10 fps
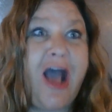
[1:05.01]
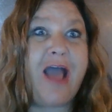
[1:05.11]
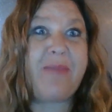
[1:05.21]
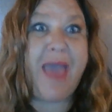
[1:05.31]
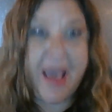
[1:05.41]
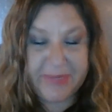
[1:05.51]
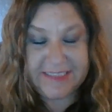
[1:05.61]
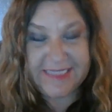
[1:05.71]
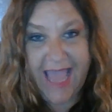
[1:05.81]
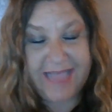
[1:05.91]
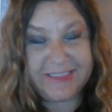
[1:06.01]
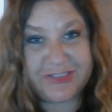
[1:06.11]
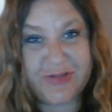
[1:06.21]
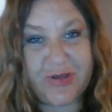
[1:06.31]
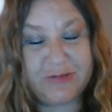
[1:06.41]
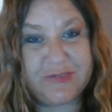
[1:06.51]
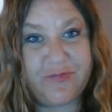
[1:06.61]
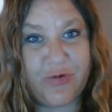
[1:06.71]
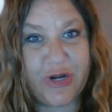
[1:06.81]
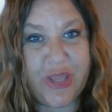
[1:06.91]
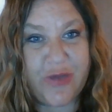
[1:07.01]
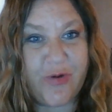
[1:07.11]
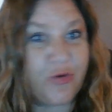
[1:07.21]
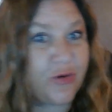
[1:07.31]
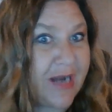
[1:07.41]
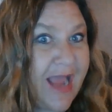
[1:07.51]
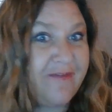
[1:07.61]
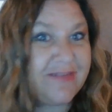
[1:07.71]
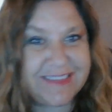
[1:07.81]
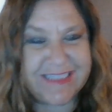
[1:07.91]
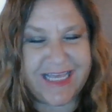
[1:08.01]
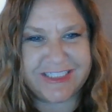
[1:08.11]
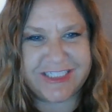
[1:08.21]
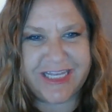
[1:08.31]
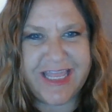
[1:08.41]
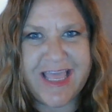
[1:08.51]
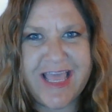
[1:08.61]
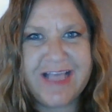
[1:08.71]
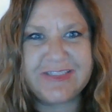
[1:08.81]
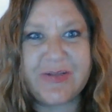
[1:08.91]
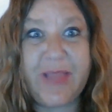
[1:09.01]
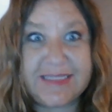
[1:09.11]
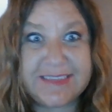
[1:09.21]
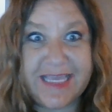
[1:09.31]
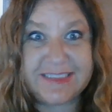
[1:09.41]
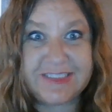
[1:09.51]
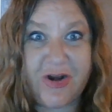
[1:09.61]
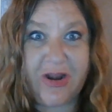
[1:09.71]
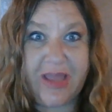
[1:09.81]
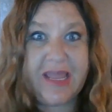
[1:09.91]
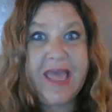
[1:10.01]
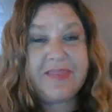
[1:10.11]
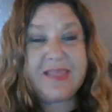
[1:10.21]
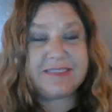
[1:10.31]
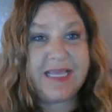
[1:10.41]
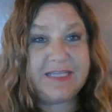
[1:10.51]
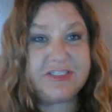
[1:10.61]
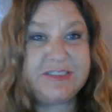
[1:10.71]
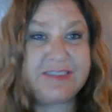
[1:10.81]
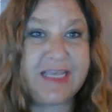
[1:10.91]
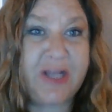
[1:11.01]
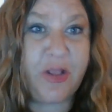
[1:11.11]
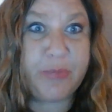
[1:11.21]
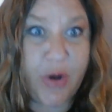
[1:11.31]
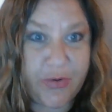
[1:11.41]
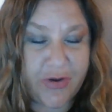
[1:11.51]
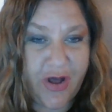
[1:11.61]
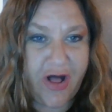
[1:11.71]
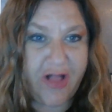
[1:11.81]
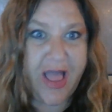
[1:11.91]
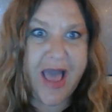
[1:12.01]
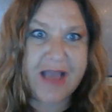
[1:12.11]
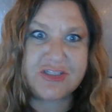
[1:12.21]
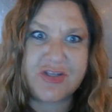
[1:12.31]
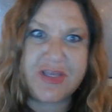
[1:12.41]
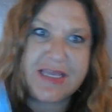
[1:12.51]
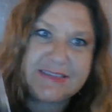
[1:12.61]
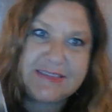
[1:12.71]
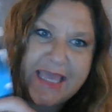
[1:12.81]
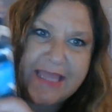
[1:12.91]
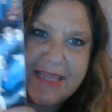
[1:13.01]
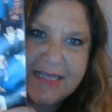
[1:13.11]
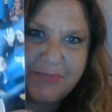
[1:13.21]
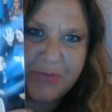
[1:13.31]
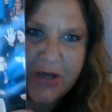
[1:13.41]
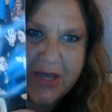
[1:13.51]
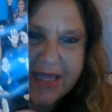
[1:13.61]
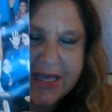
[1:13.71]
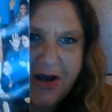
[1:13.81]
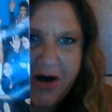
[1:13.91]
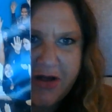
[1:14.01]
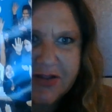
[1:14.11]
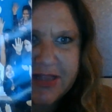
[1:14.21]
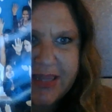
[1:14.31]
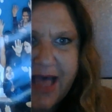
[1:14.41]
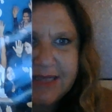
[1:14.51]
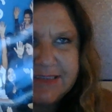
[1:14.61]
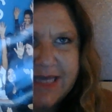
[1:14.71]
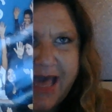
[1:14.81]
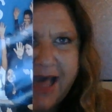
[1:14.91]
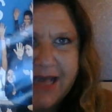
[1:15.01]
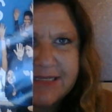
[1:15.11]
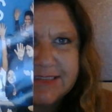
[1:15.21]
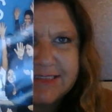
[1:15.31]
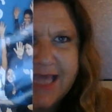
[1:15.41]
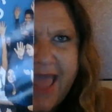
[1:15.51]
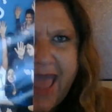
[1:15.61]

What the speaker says: I'm happy to answer those for you or have a discussion. So let's get started. The attention signal protocol actually is in this book called Class Acts.